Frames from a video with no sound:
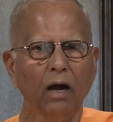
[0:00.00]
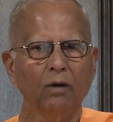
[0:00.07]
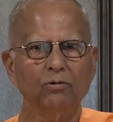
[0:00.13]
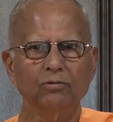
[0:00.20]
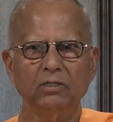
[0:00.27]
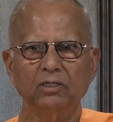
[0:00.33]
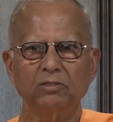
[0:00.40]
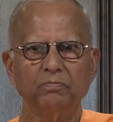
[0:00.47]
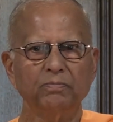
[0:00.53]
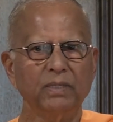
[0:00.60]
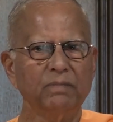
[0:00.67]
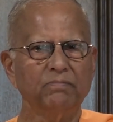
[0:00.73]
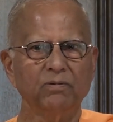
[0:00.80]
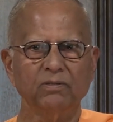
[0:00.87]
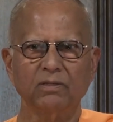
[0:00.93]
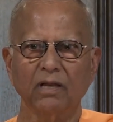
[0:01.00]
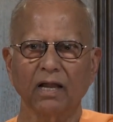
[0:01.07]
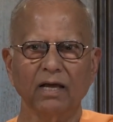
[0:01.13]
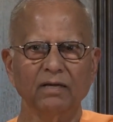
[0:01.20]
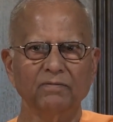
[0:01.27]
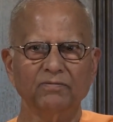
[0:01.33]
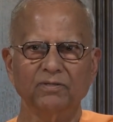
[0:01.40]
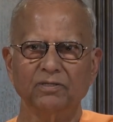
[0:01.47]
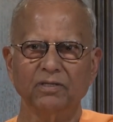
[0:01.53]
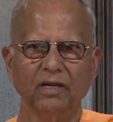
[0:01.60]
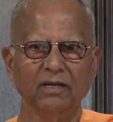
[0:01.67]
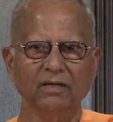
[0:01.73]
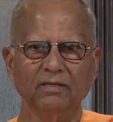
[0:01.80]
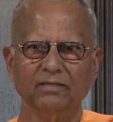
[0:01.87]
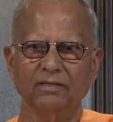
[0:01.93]
how these people's lives
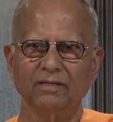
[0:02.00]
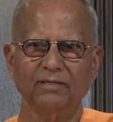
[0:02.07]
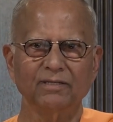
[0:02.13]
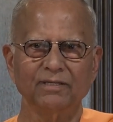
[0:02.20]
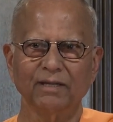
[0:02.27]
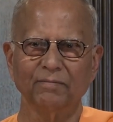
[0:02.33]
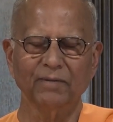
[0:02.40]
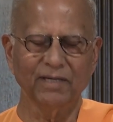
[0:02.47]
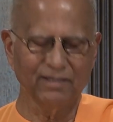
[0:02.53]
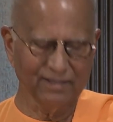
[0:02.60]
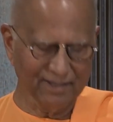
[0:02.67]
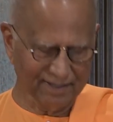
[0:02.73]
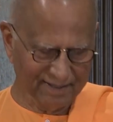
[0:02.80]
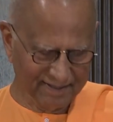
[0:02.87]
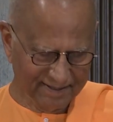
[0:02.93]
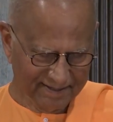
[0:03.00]
changed, which is amazing.